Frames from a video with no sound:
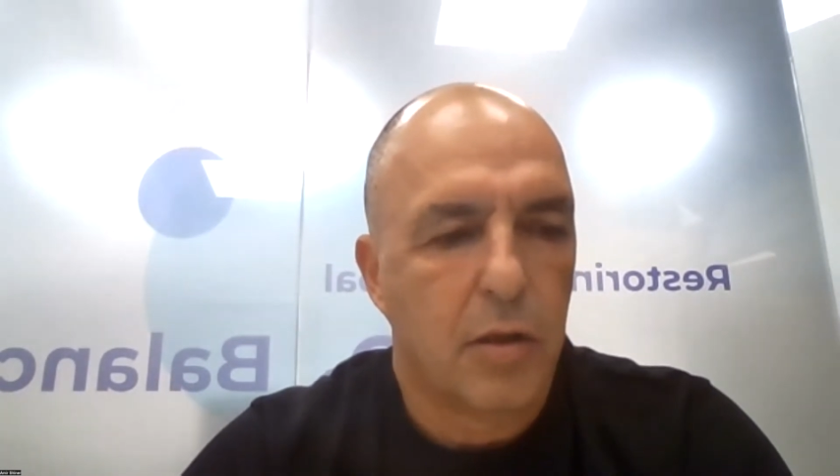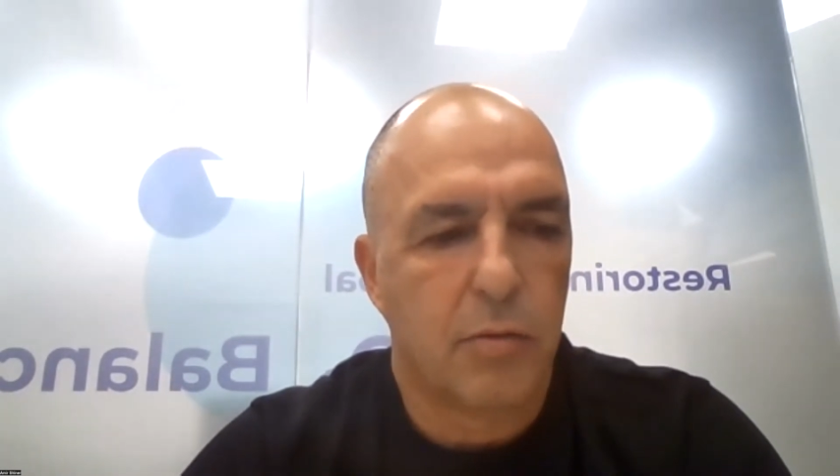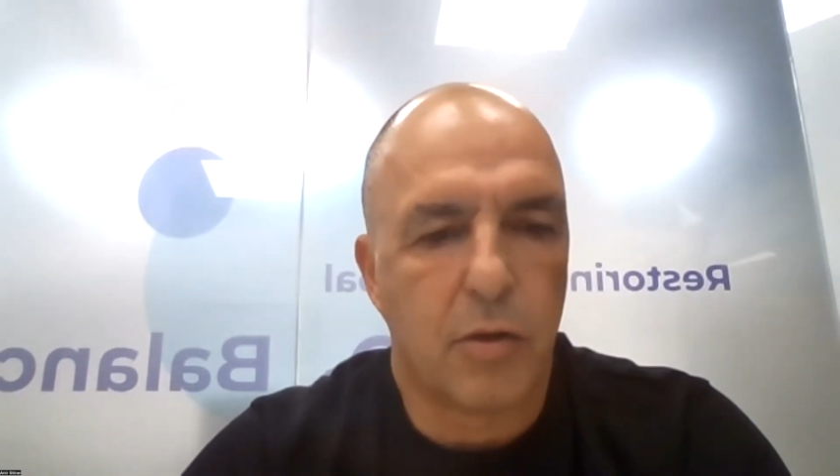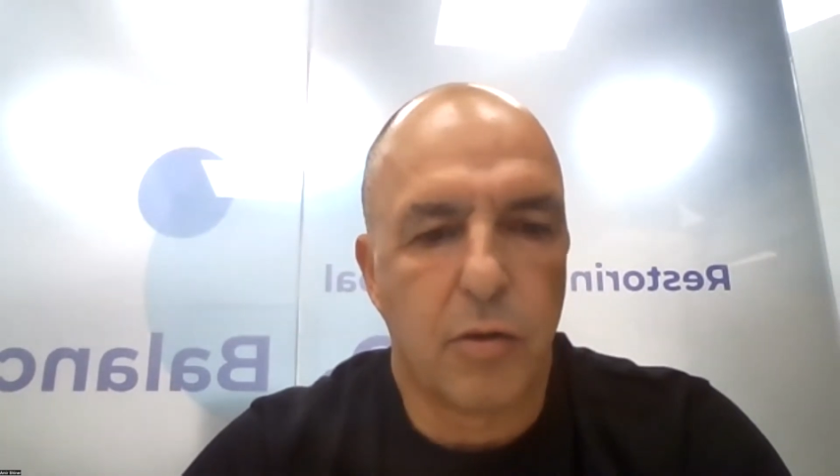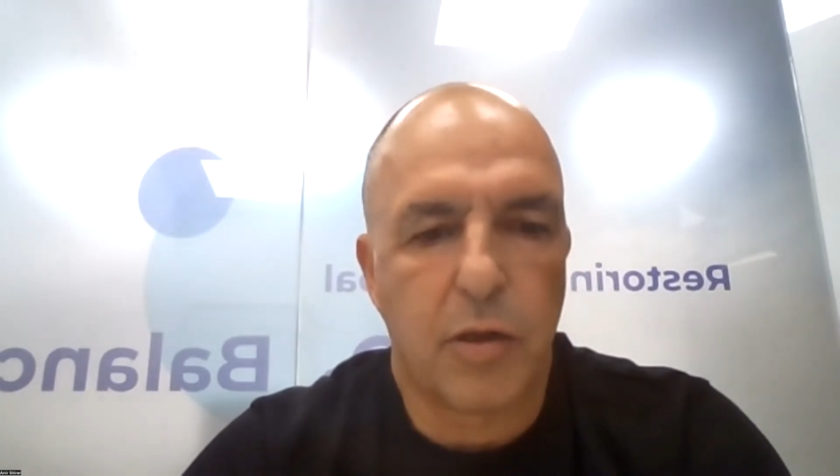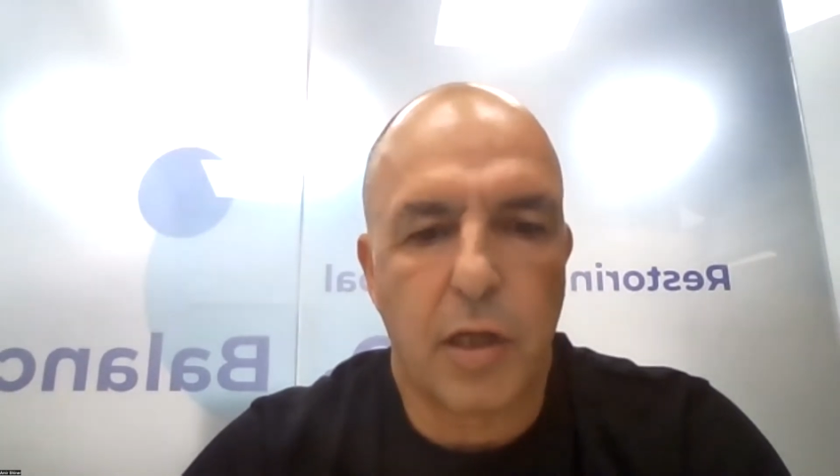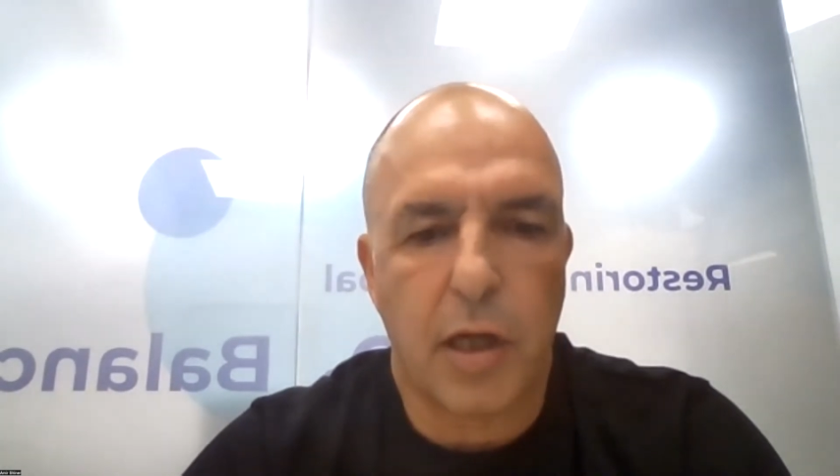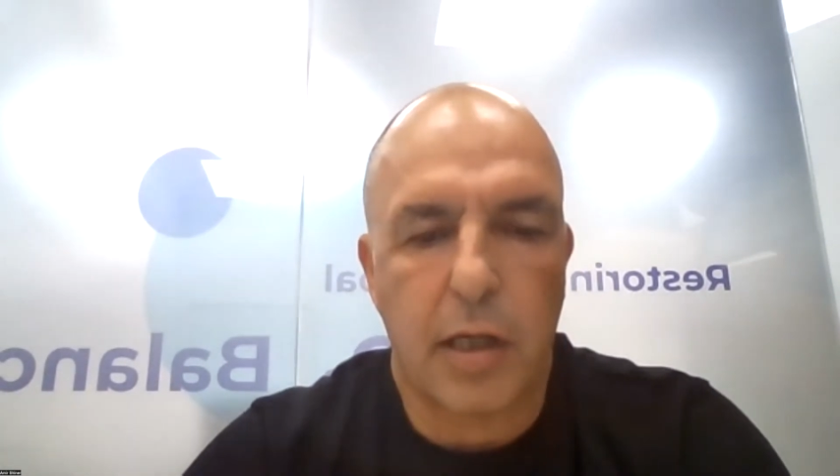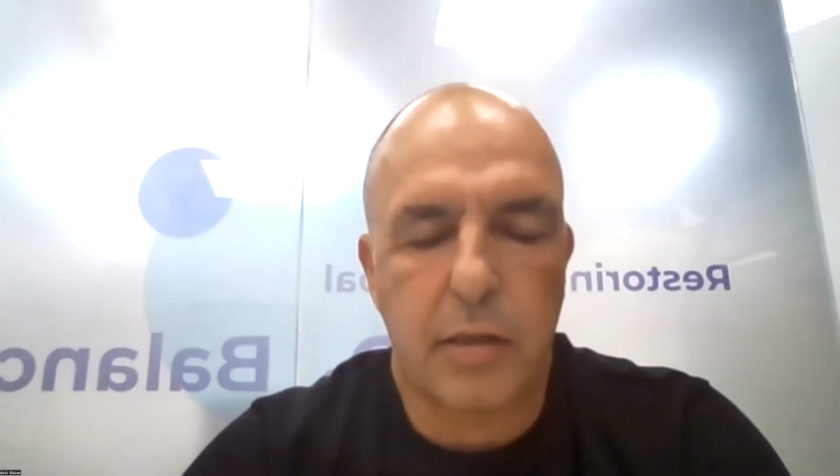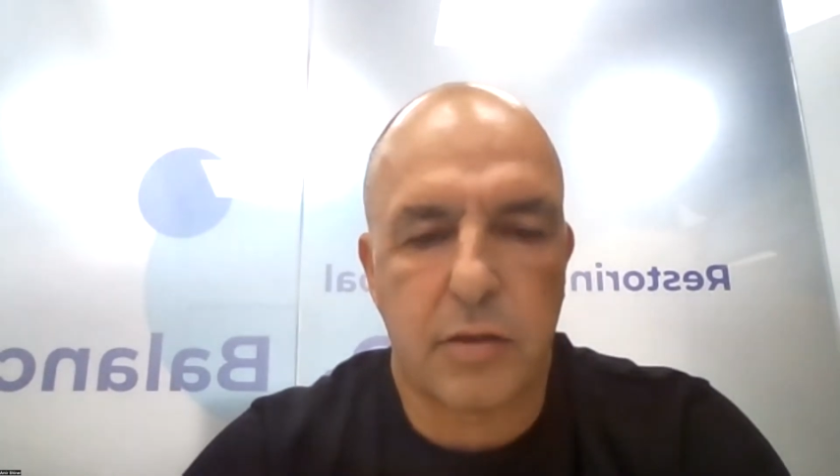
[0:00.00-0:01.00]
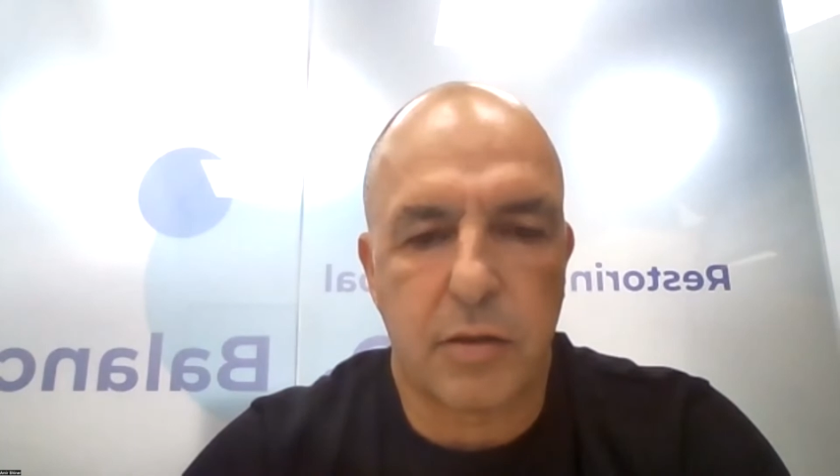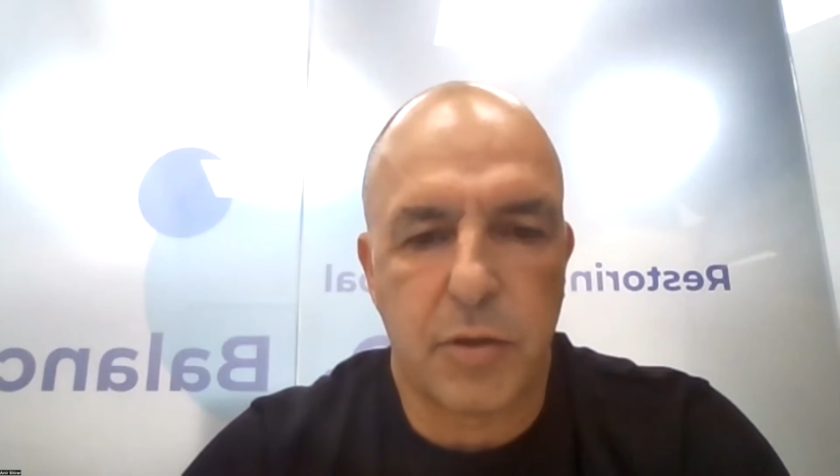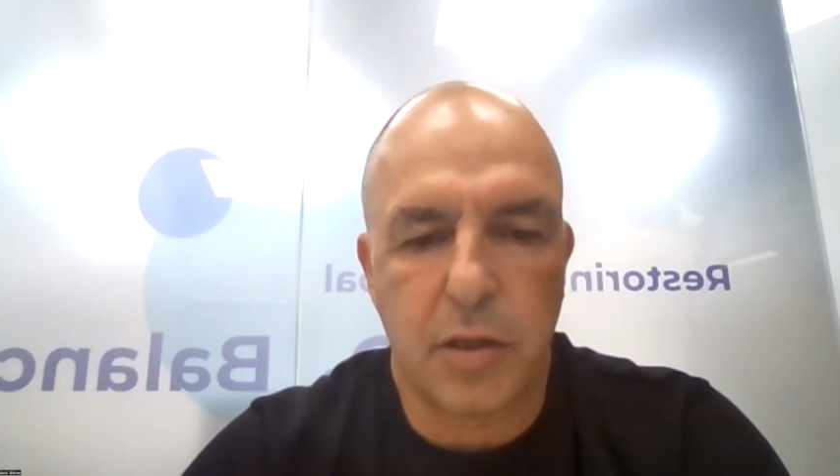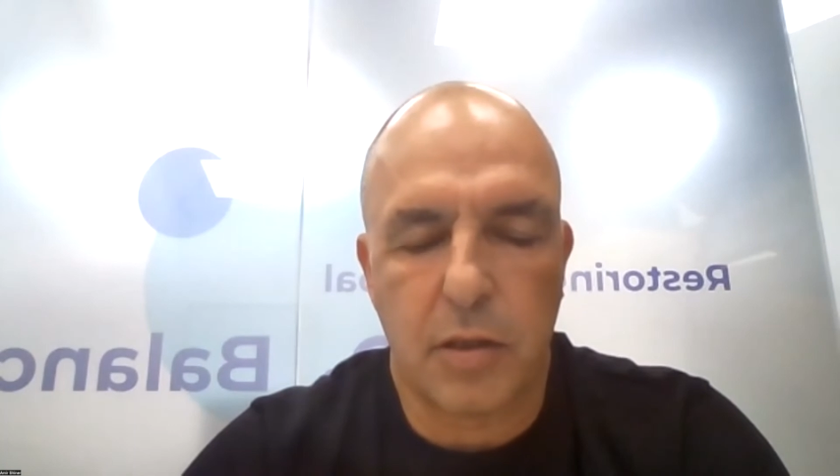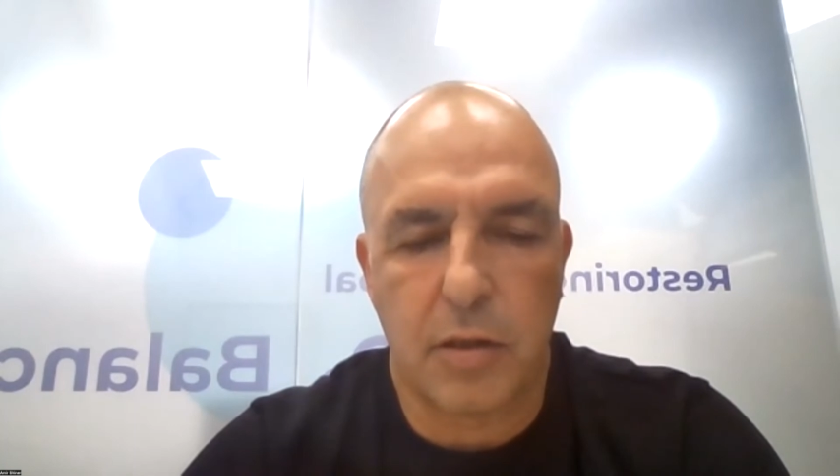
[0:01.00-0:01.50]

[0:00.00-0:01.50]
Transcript: We're looking at something,